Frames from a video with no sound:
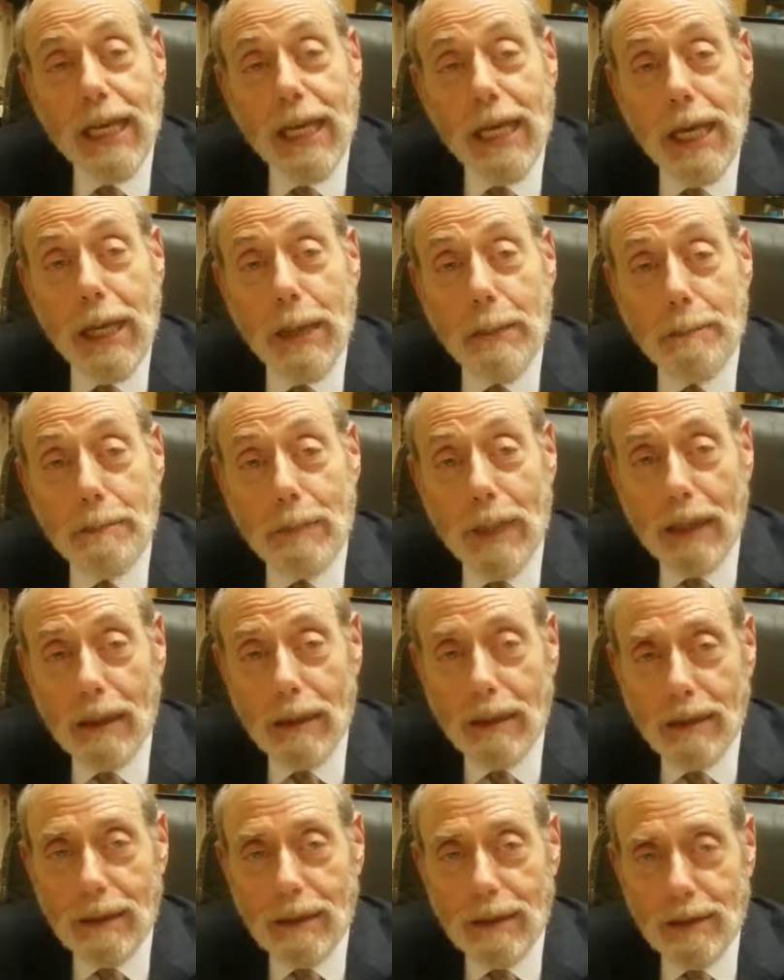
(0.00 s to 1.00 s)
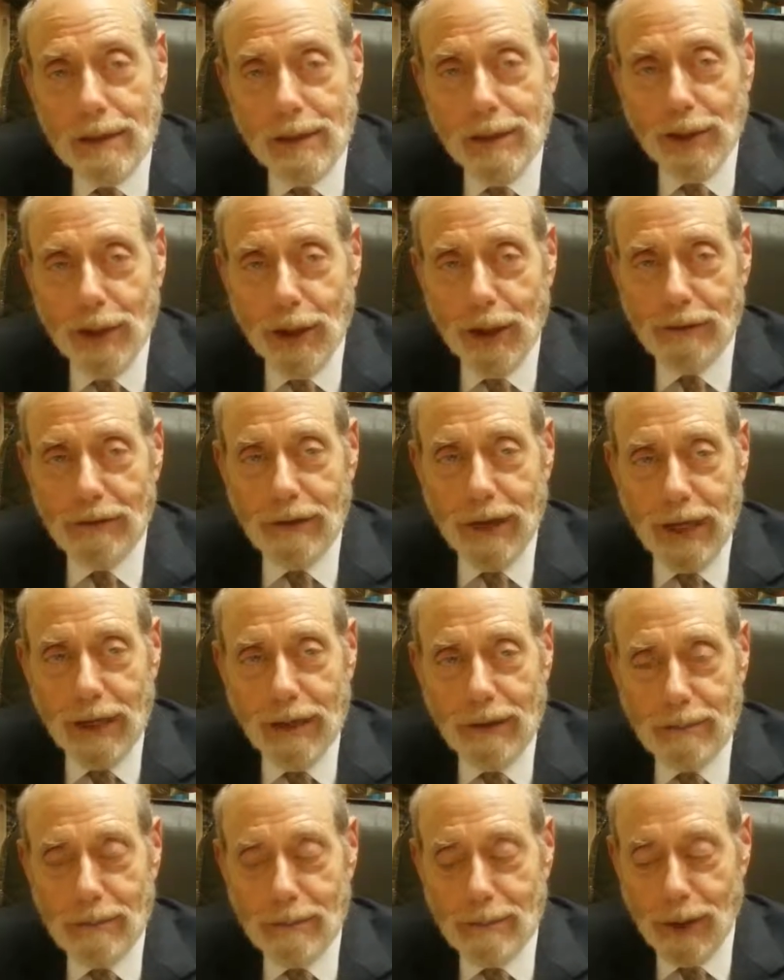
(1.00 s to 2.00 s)
im
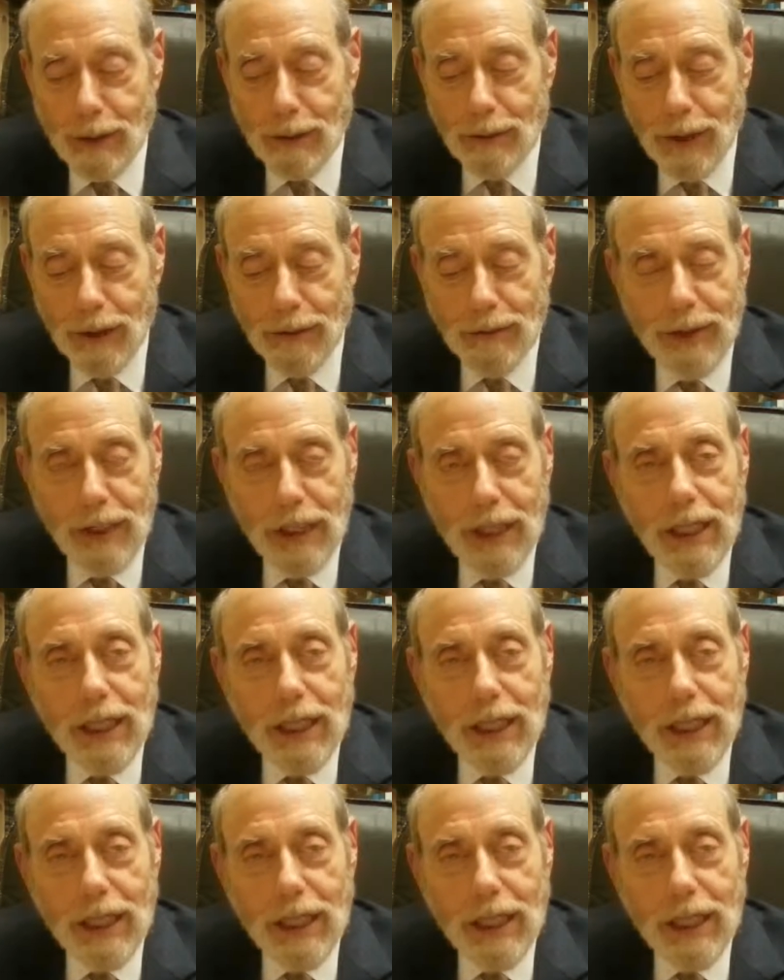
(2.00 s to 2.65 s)
sorei Moab.